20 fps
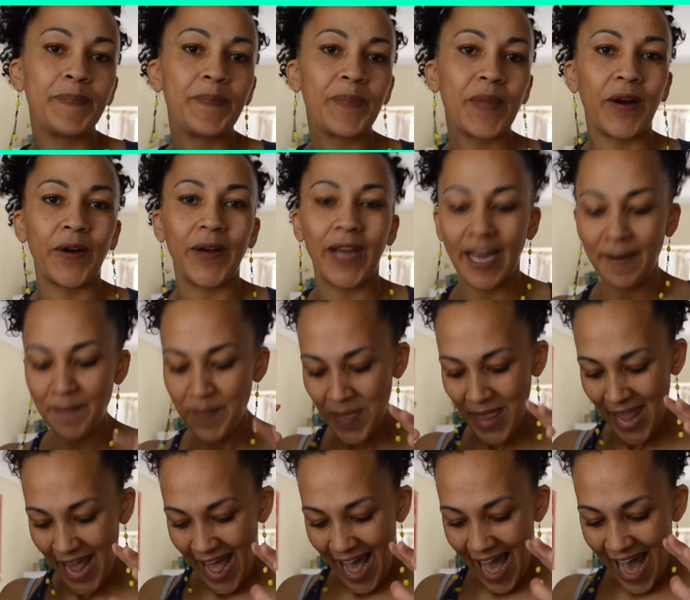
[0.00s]
Okay,
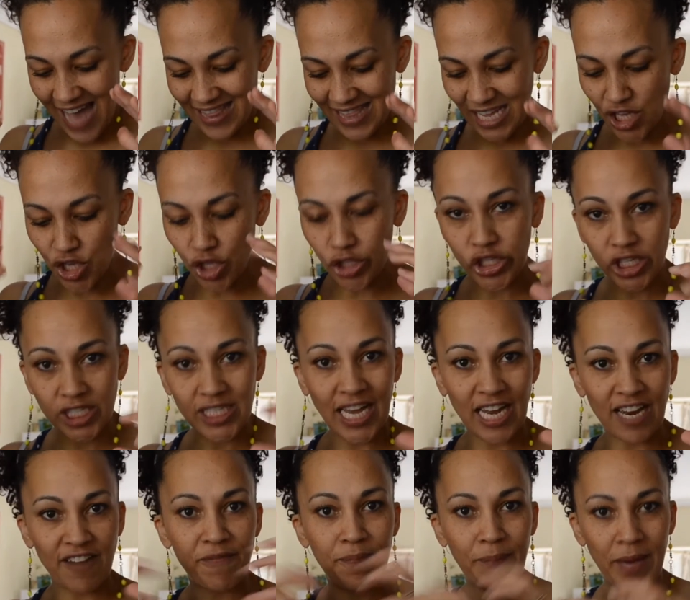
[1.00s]
and then you just kind
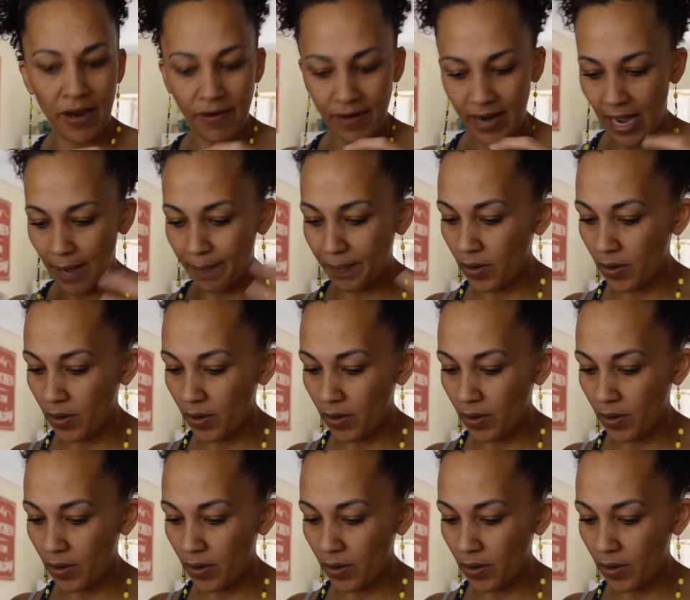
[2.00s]
of pair it up.